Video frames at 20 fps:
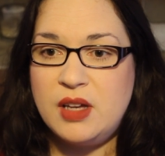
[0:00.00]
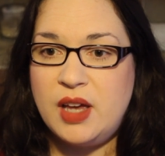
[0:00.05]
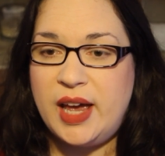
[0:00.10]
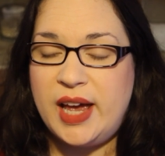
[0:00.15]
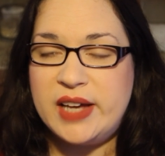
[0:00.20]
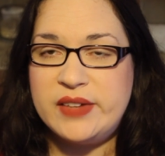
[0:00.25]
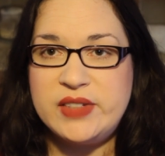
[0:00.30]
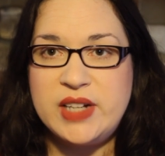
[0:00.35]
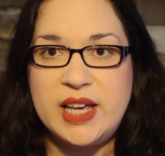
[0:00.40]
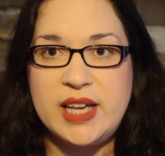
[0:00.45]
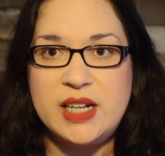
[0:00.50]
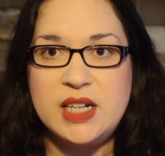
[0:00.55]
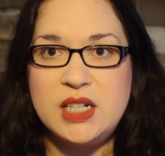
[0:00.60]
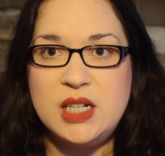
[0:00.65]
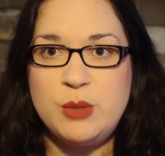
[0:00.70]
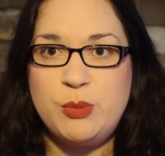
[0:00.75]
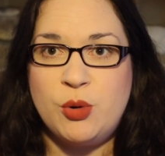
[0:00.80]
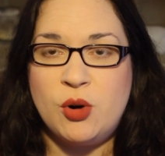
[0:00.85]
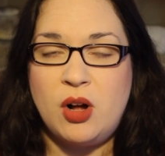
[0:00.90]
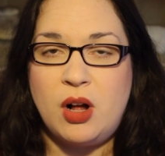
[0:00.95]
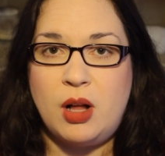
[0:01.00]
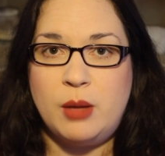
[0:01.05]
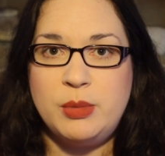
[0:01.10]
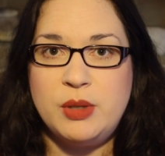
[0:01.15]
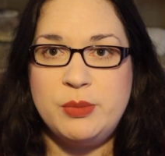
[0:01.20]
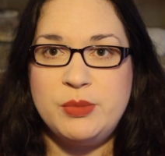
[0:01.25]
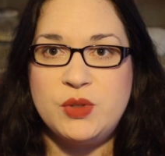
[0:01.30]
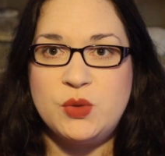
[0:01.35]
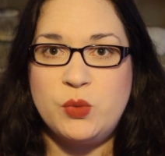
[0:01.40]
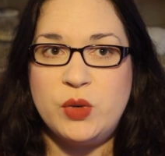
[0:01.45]
Haven't had any
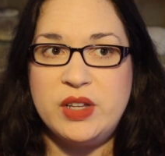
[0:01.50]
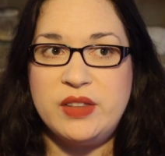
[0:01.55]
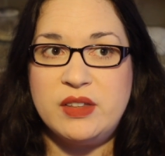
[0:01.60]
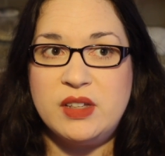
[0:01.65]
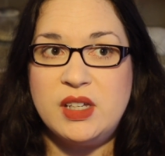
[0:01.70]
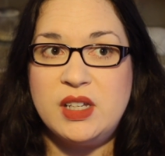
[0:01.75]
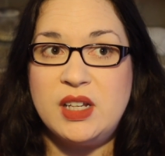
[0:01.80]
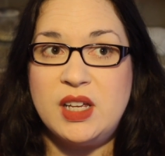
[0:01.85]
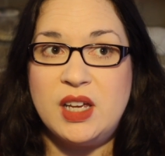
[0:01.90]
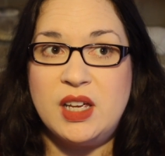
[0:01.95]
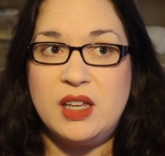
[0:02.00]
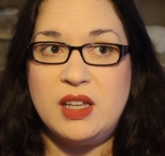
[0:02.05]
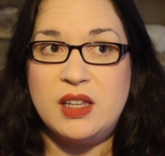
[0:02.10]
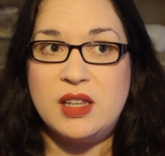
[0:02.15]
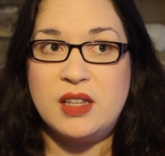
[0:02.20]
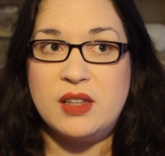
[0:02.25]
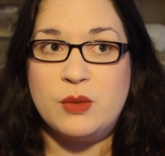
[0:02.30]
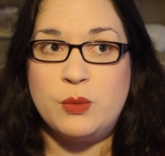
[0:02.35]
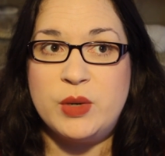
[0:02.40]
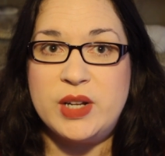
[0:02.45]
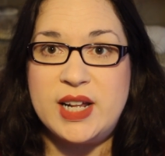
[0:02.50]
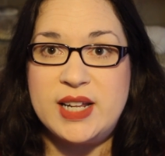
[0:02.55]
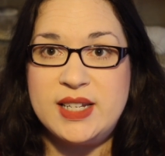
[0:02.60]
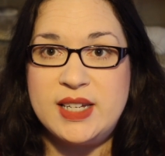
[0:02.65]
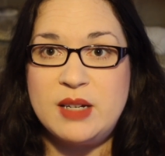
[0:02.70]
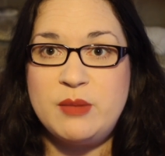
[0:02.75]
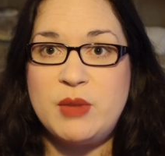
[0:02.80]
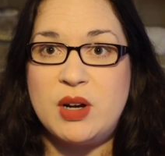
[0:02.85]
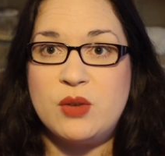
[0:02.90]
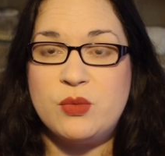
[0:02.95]
problems with it. It when I
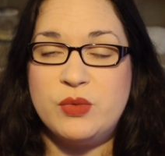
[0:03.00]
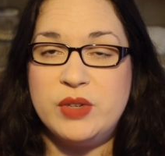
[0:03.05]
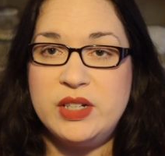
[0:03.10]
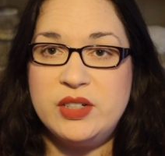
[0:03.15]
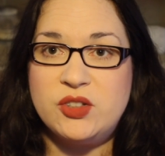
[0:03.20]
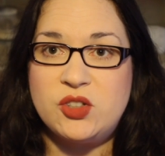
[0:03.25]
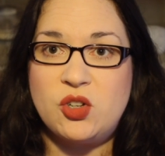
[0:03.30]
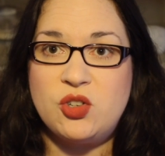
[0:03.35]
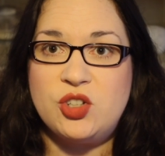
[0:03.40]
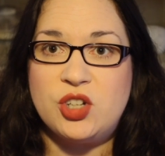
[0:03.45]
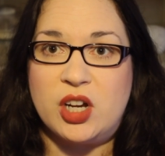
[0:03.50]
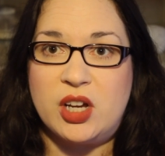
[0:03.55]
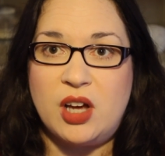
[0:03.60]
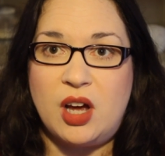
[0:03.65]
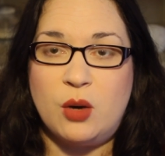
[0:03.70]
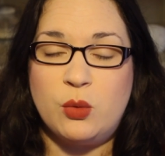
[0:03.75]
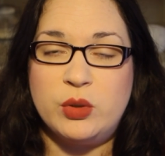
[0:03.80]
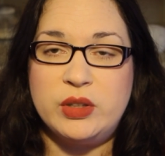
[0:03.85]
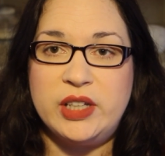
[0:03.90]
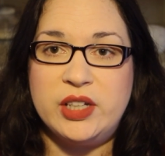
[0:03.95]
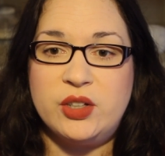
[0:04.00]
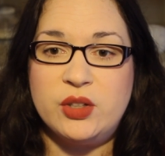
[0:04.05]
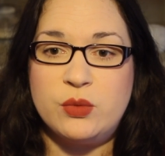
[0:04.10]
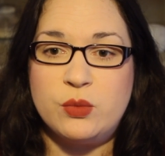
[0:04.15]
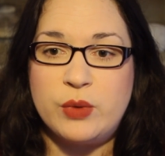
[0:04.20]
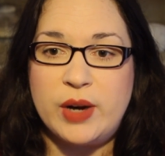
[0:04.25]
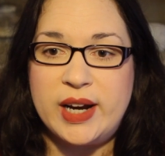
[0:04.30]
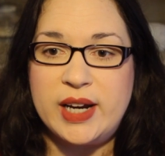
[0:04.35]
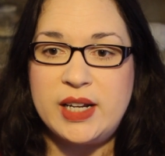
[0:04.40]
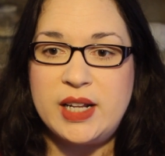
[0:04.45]
did my research, it got really
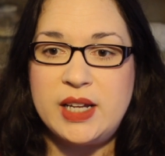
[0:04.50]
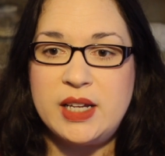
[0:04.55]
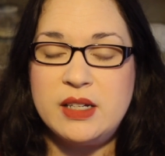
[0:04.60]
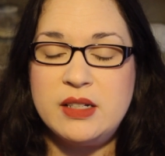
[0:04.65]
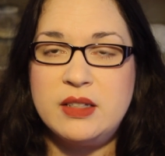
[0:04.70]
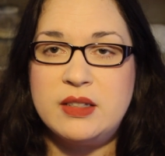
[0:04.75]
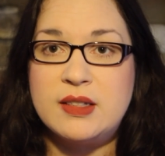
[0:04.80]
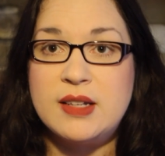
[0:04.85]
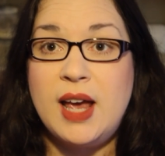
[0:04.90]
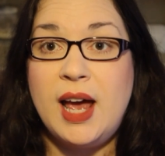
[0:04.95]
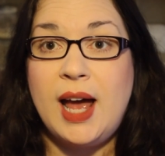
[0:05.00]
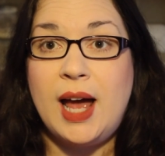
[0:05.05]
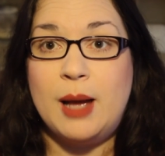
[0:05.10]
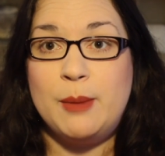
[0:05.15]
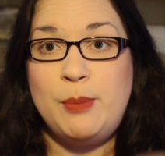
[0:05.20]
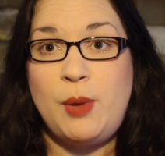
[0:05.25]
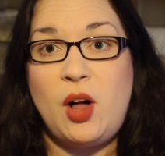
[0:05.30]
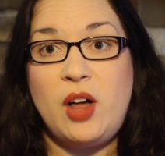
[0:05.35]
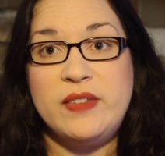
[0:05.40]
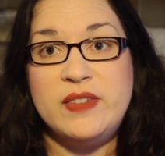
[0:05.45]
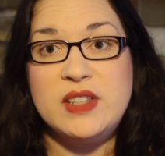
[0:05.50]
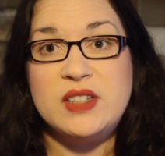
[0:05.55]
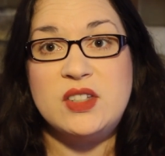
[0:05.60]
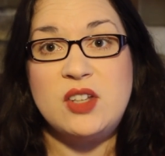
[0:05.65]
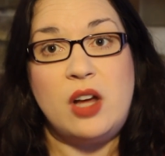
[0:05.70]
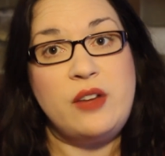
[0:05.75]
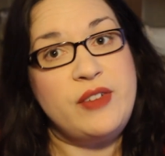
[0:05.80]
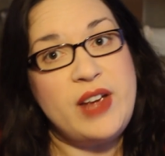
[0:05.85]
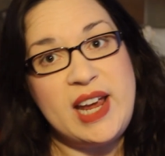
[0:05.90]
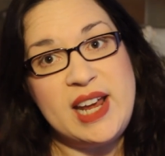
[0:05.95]
good ratings. I bought this
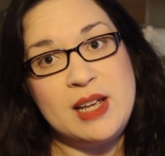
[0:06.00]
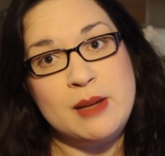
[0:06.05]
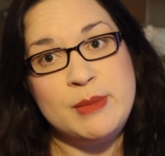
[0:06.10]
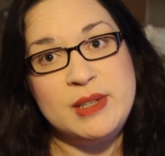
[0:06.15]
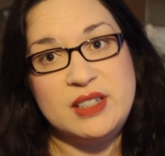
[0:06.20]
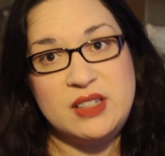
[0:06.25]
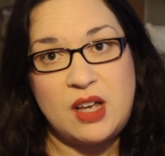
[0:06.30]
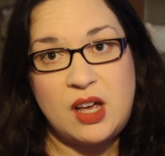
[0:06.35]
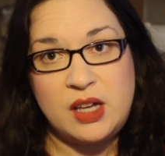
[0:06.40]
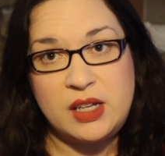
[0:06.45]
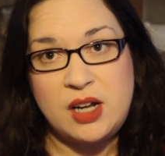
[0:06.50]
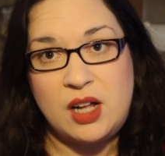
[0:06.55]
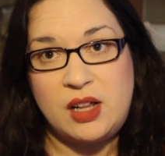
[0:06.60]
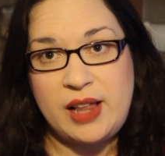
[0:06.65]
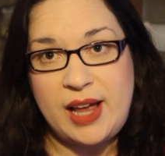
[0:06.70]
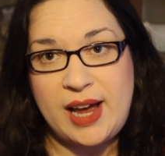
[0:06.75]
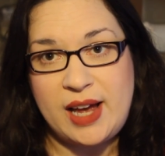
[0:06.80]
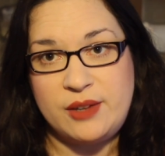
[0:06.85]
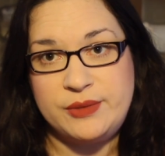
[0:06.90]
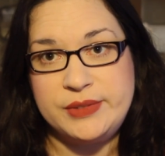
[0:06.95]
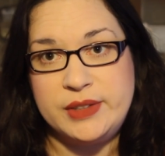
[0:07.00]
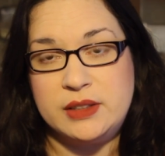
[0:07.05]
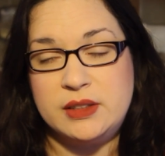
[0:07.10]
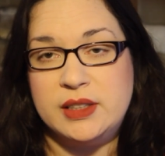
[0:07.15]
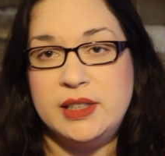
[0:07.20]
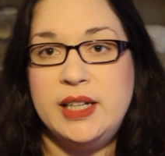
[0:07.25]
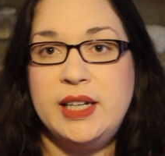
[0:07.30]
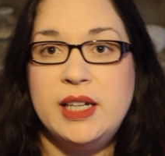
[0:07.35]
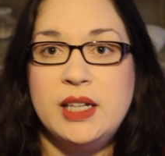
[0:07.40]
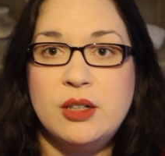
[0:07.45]
off Amazon. I'll have the
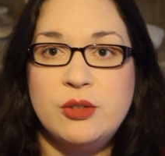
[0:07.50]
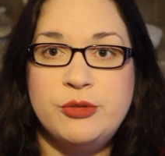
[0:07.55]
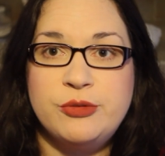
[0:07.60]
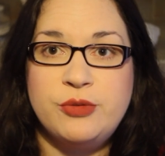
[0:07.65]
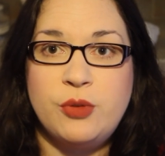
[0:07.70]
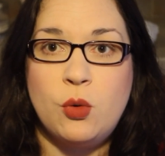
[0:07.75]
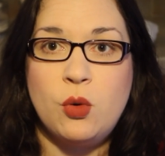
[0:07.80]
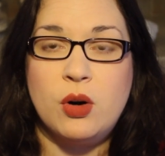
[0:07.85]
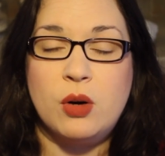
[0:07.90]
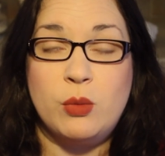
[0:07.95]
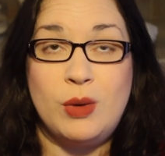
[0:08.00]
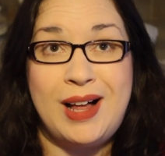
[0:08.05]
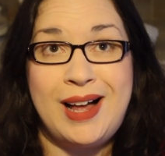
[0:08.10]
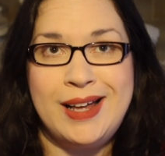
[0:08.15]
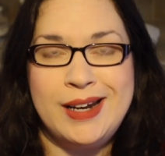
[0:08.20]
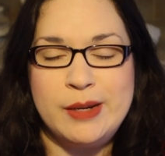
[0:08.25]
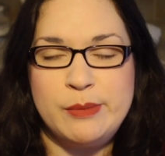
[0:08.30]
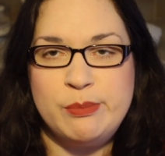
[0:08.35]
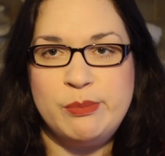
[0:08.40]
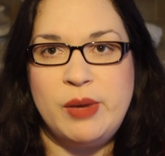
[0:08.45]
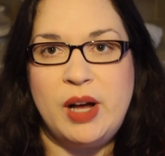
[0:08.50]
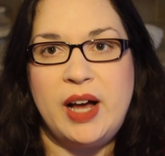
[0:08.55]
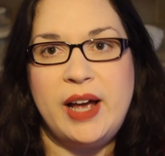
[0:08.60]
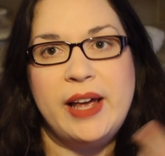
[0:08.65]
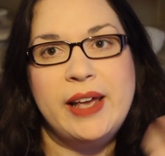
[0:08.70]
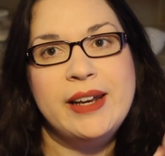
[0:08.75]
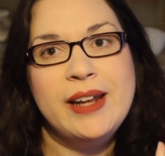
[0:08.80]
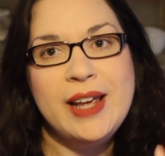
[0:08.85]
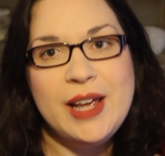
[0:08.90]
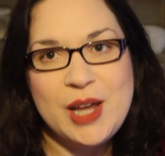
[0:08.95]
link for, well, I didn't buy
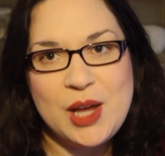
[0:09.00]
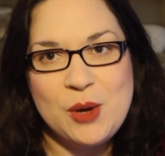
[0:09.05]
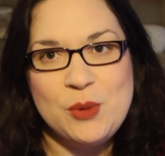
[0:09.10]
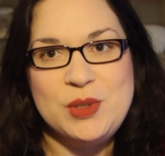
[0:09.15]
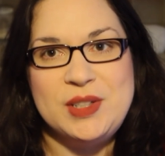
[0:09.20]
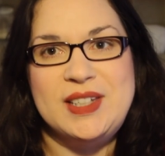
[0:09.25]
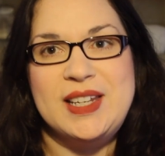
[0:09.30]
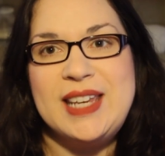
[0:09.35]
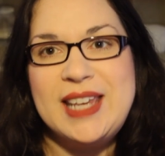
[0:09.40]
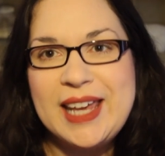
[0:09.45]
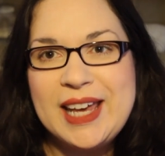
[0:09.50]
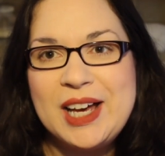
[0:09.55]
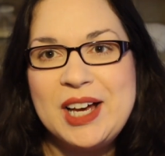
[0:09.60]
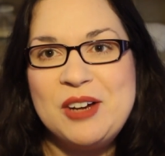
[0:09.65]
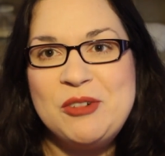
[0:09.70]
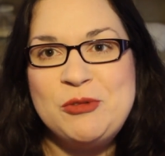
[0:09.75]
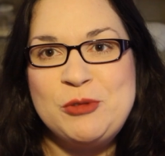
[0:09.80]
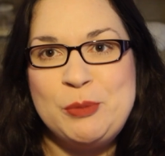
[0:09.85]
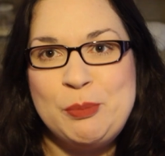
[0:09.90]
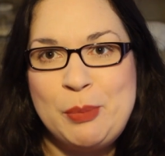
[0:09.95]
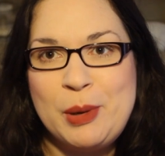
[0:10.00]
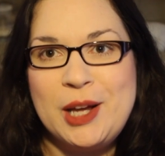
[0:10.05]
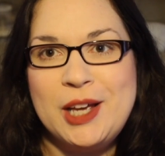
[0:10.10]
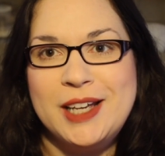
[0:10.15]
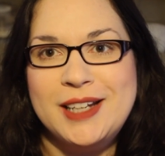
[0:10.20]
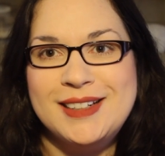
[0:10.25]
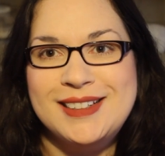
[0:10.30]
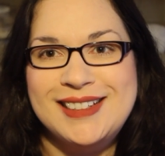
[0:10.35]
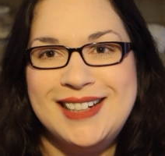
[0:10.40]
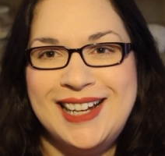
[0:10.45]
it. It was a gift,
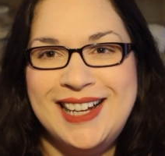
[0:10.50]
but